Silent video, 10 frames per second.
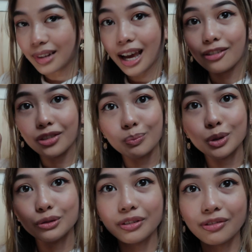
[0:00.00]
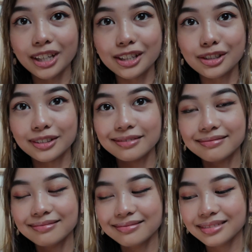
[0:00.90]
have the motivation.
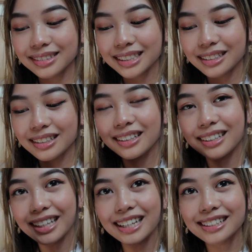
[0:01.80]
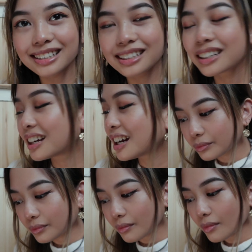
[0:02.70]
Yes.
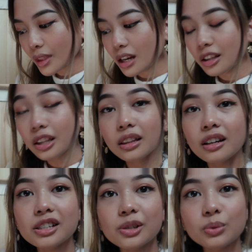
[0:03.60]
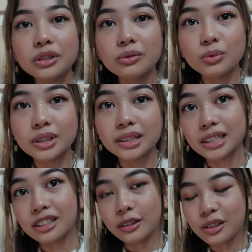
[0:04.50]
The last one
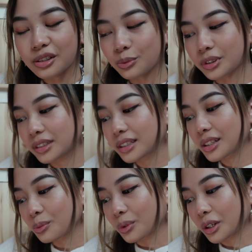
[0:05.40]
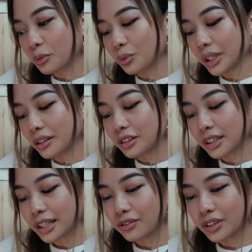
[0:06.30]
was Lost Words, where we
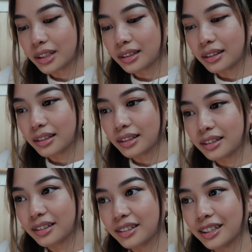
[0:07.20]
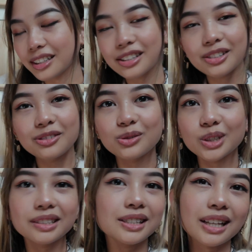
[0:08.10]
got given a list of
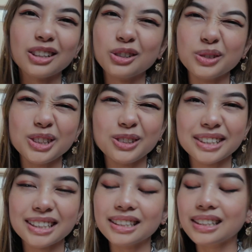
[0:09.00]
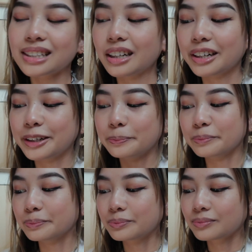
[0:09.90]
words that no one uses,
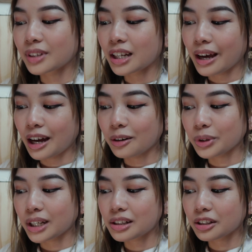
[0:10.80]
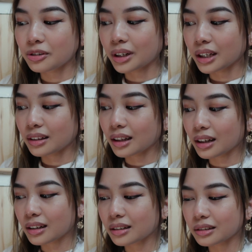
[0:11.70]
and we had to create
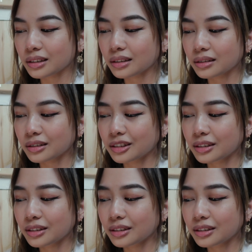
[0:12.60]
like a